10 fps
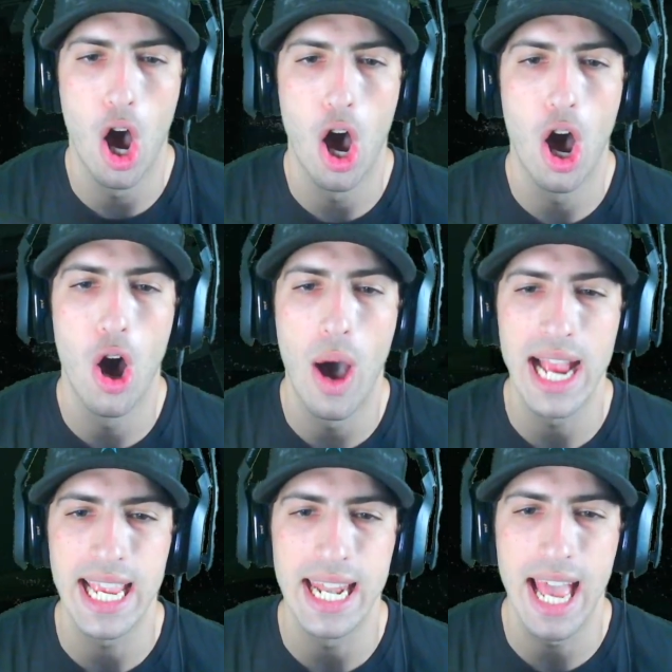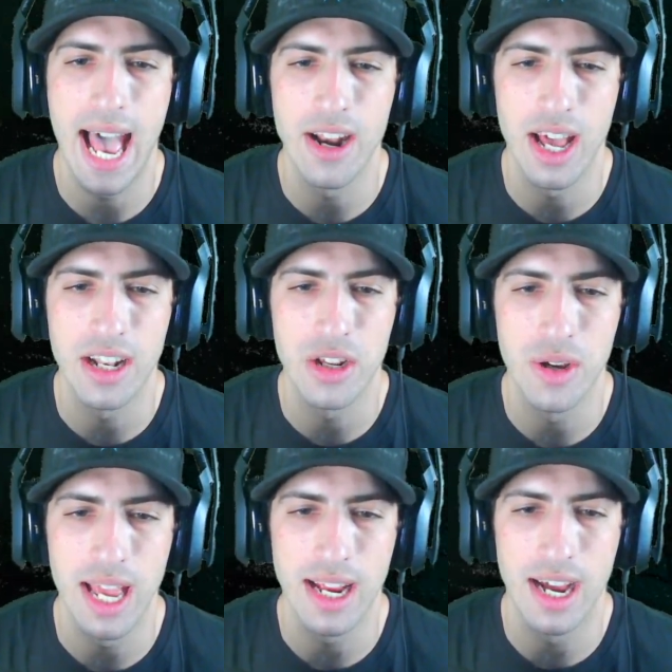oh, I get it. I know how to do
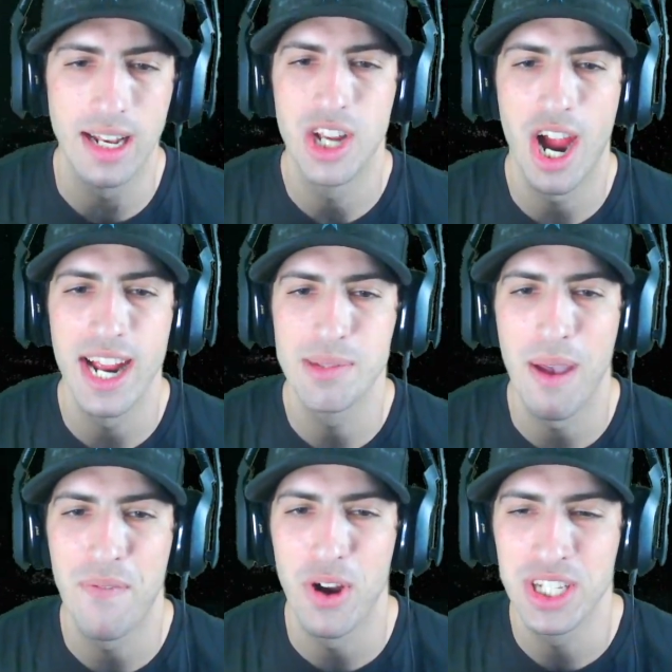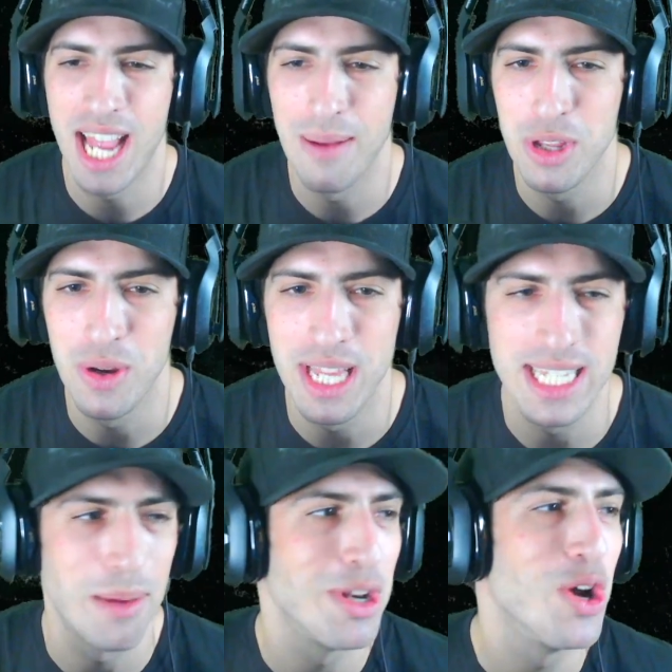it. Hang on. Sorry, it's my first time doing
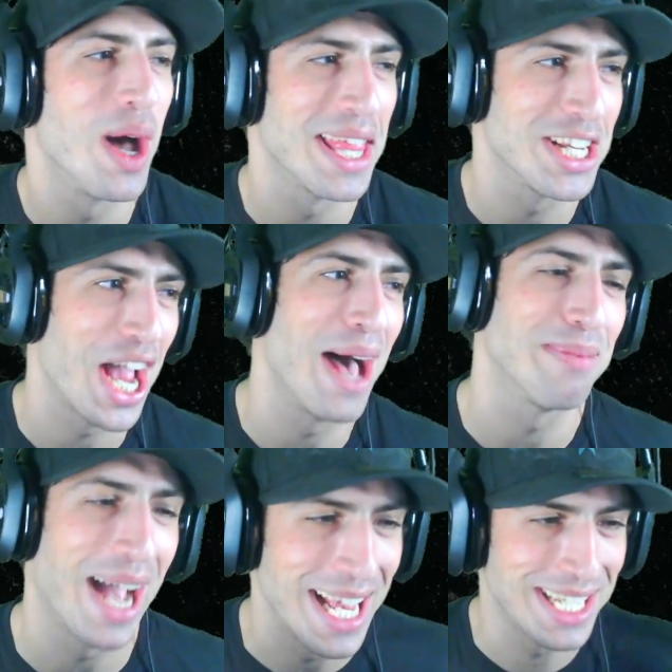this. I'm new on the job, guys.